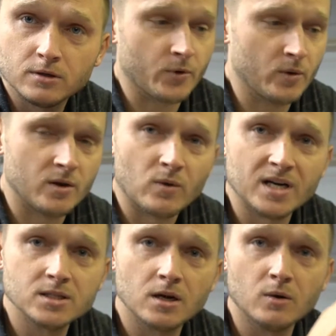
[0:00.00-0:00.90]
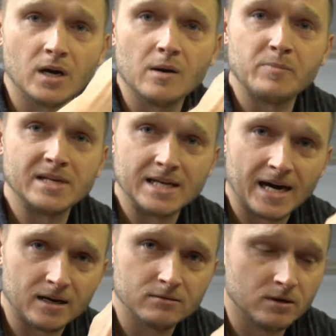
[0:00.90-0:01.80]
When the rod's going up and
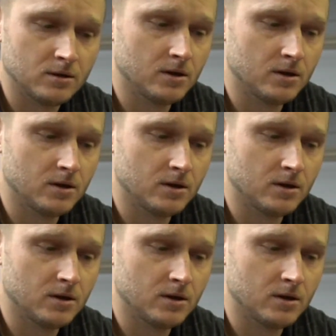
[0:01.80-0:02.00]
down,